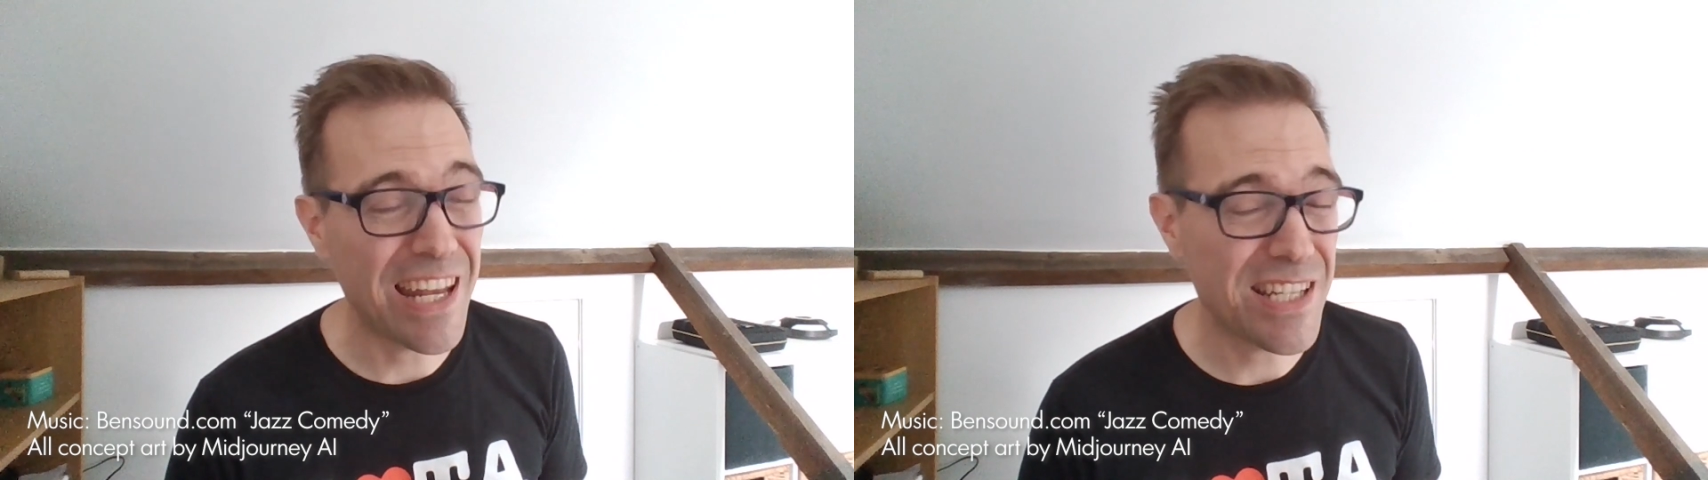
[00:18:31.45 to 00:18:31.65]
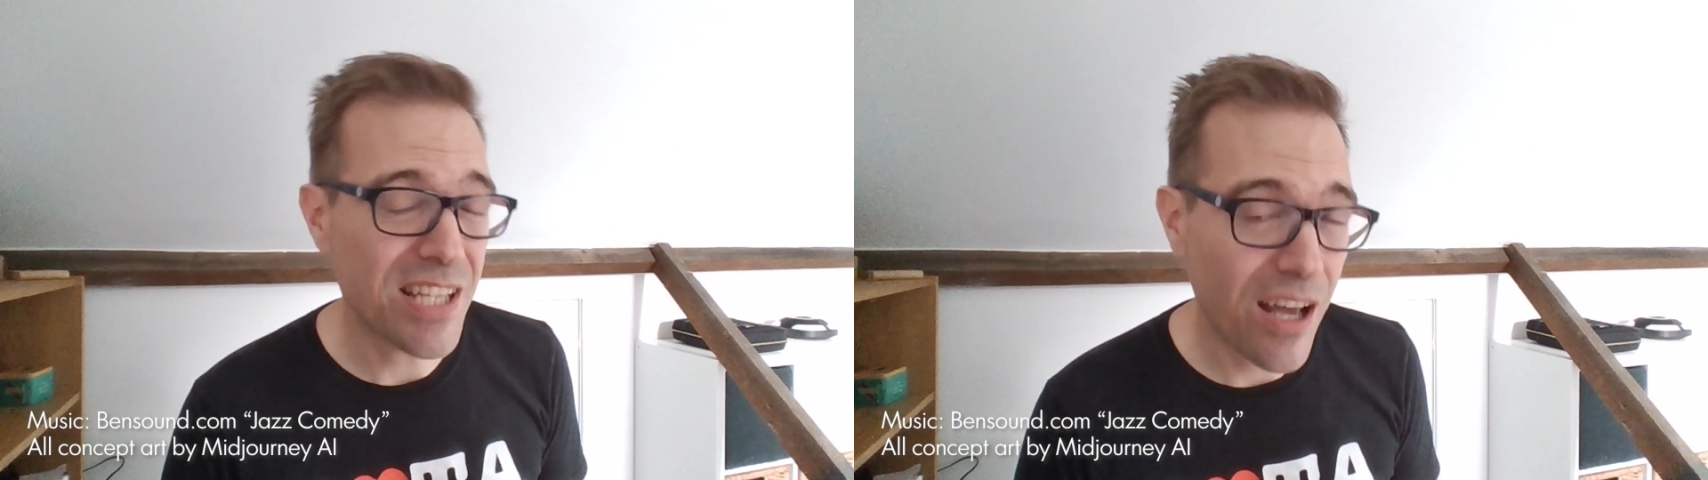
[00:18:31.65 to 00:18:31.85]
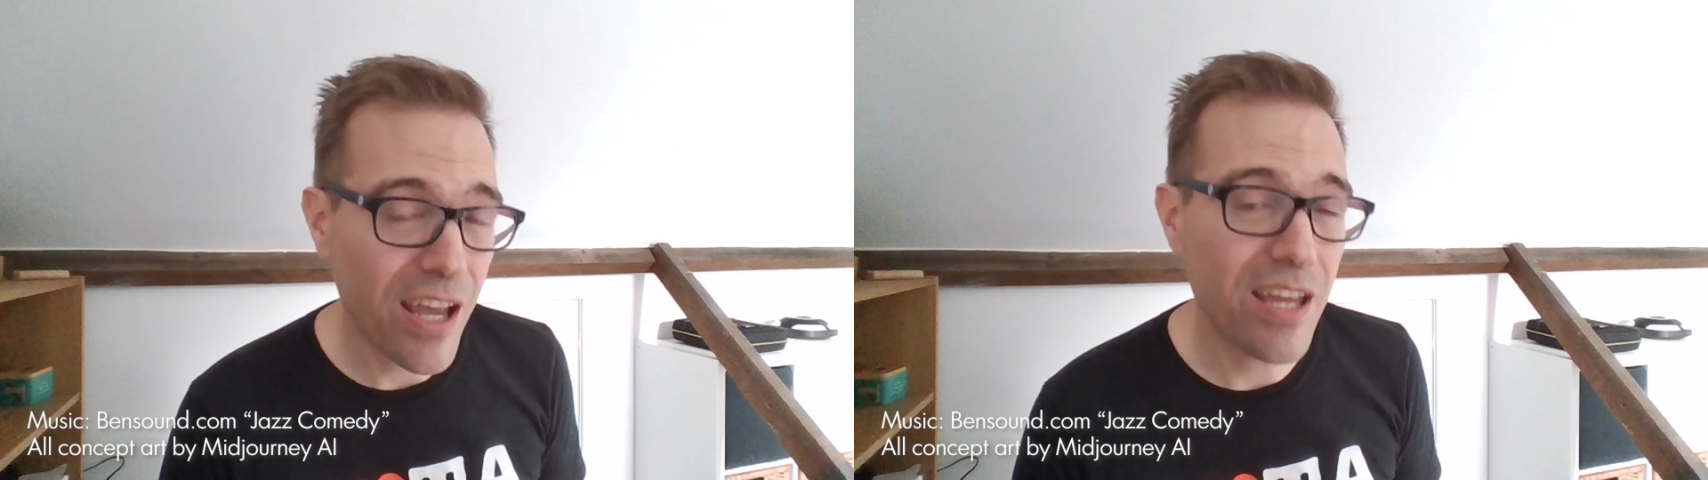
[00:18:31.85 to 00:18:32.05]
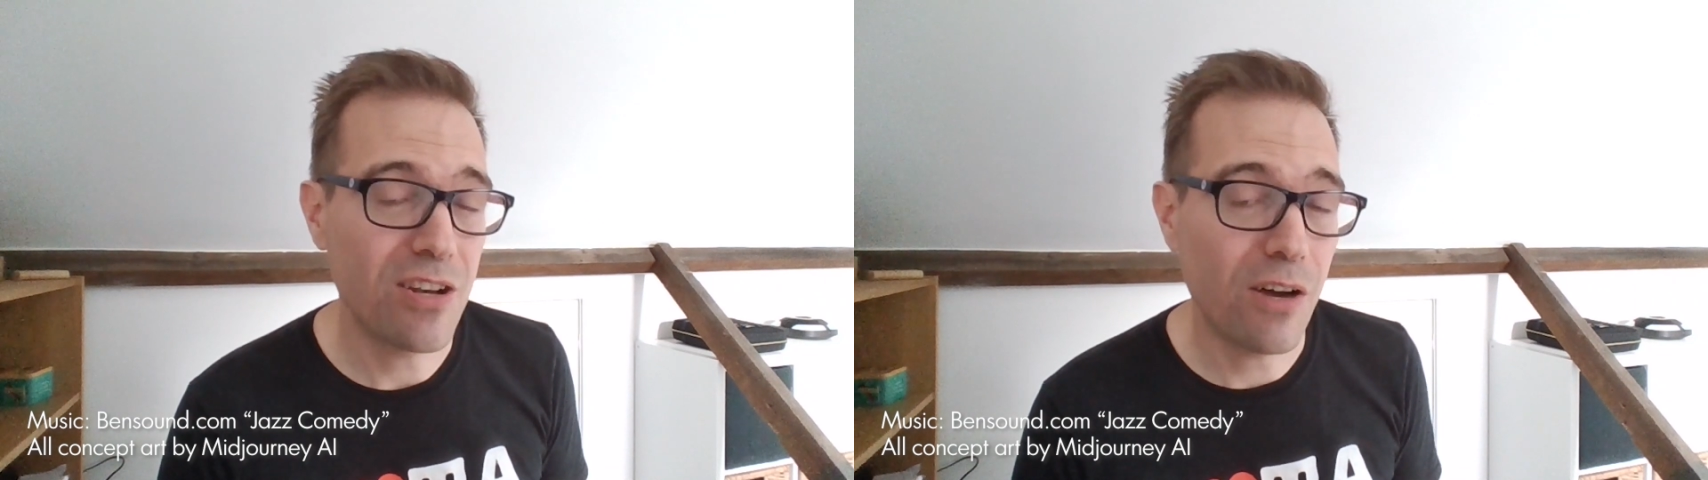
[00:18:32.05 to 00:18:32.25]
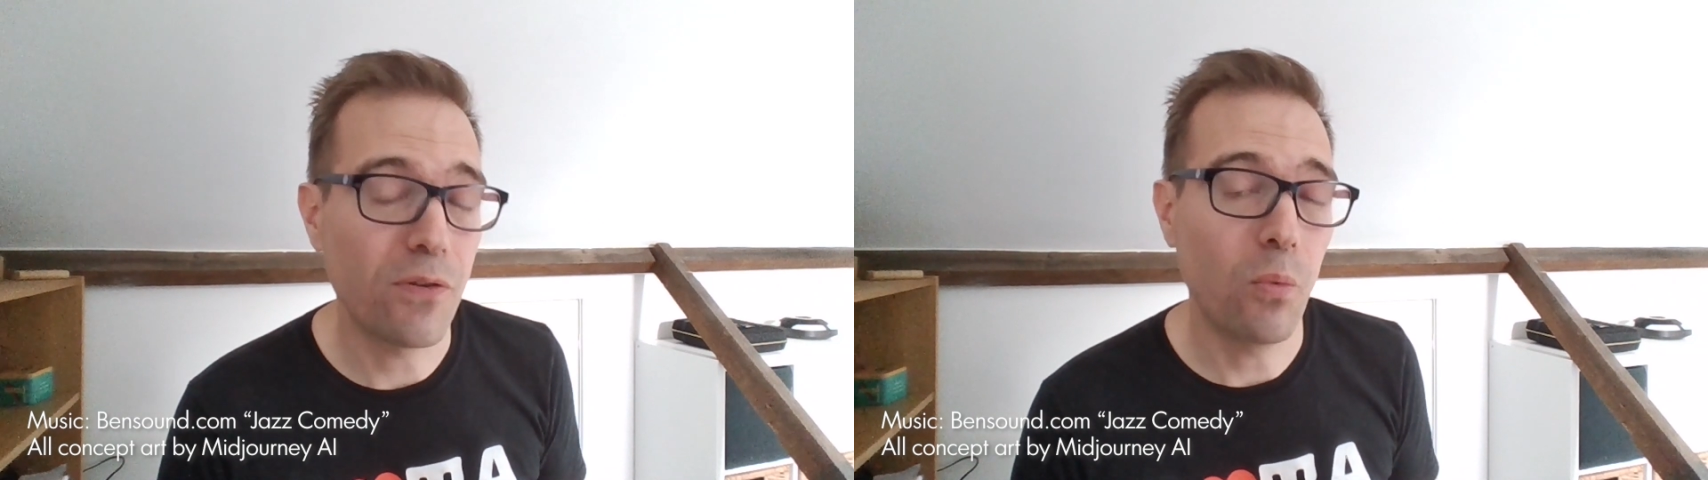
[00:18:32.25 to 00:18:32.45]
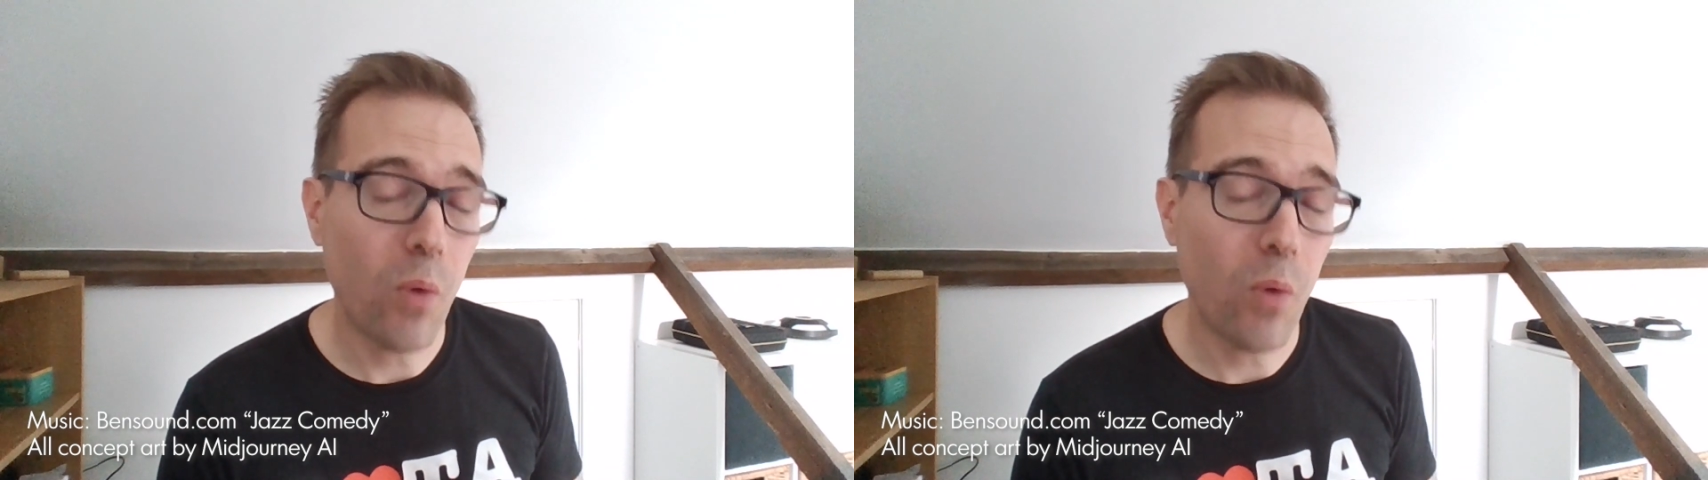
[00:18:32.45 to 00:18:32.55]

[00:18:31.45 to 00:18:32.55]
An entire novel,